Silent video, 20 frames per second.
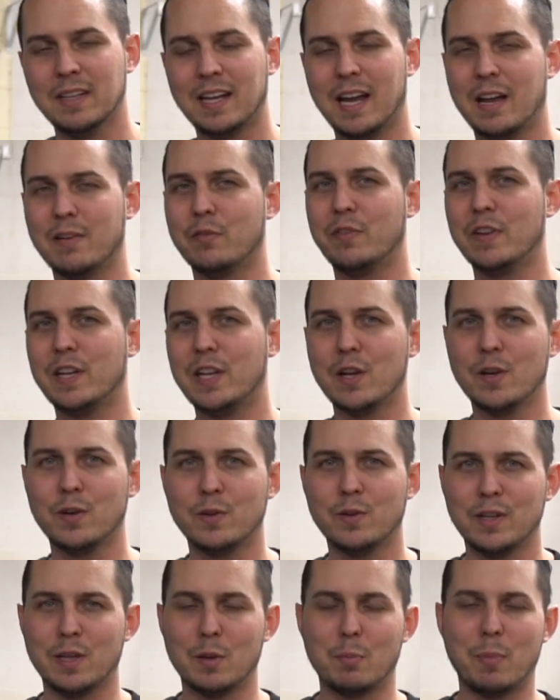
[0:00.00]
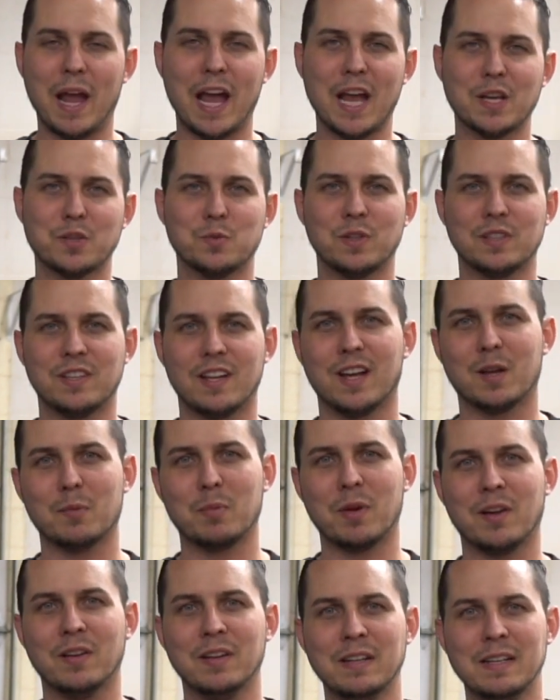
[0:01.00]
I have a video in the past where I talk
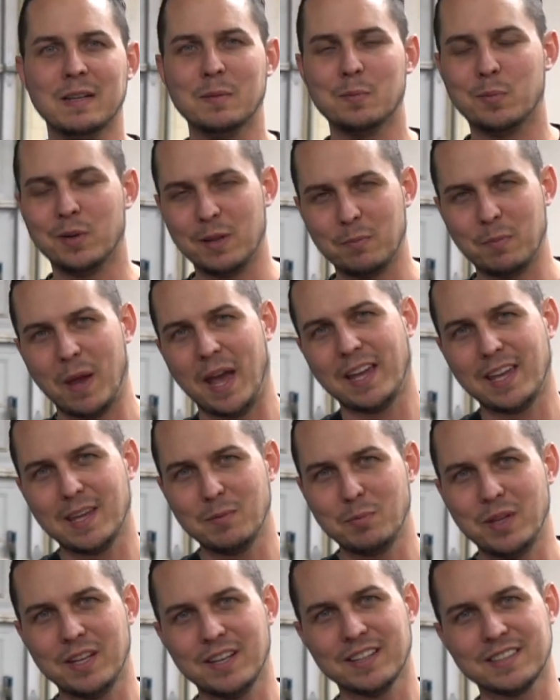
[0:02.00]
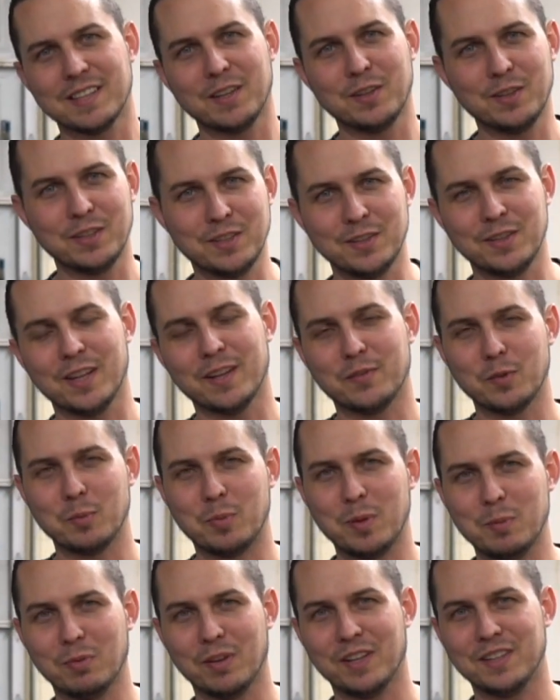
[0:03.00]
about putting packing peanuts. I only do that for
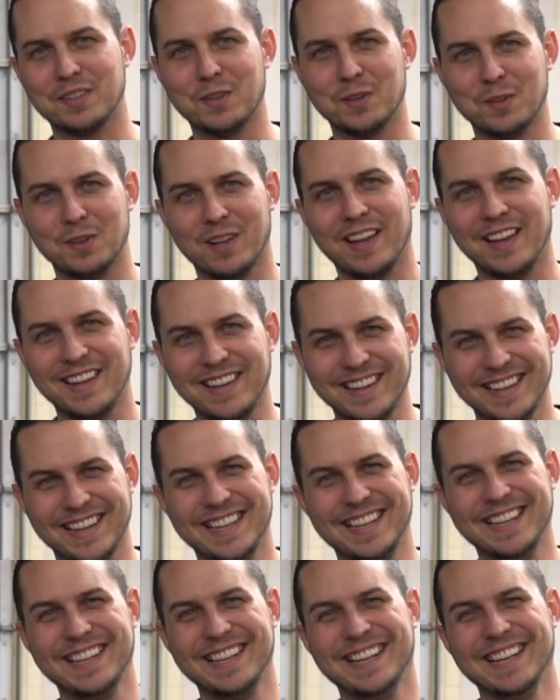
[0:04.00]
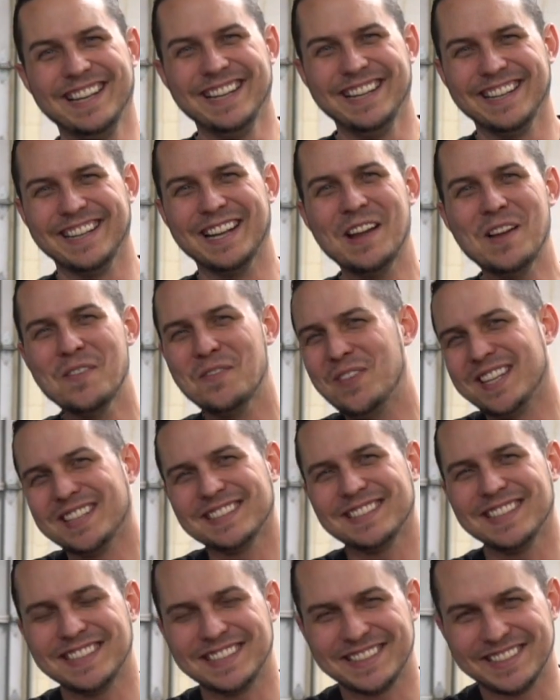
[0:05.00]
people I don't like
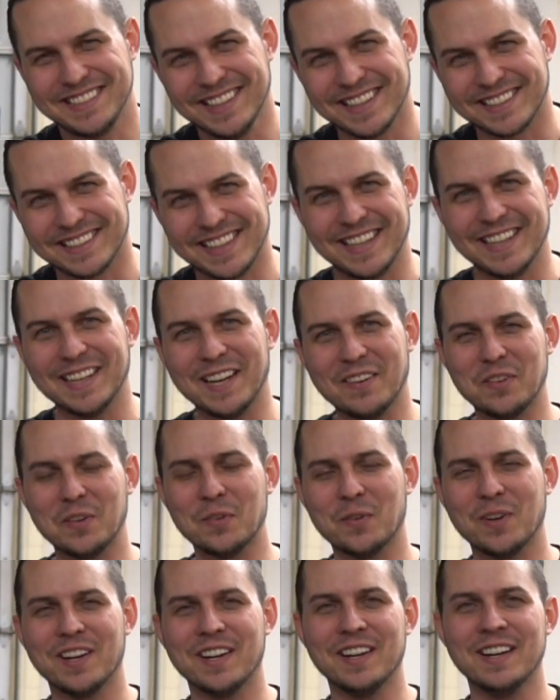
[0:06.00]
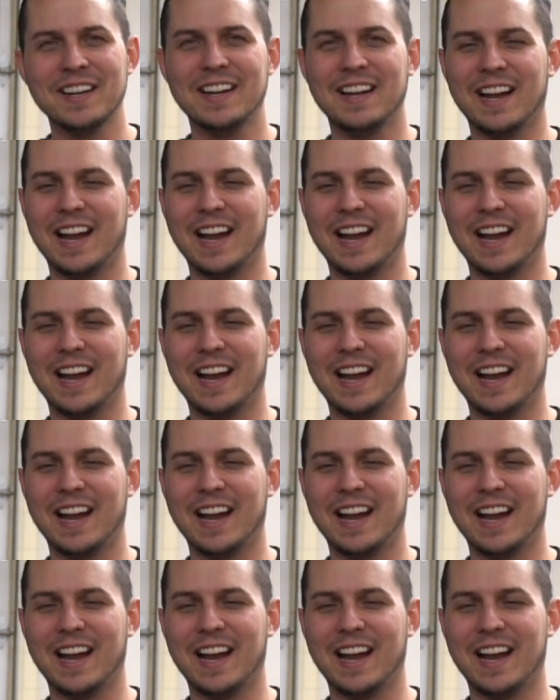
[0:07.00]
because they suck. They get everywhere.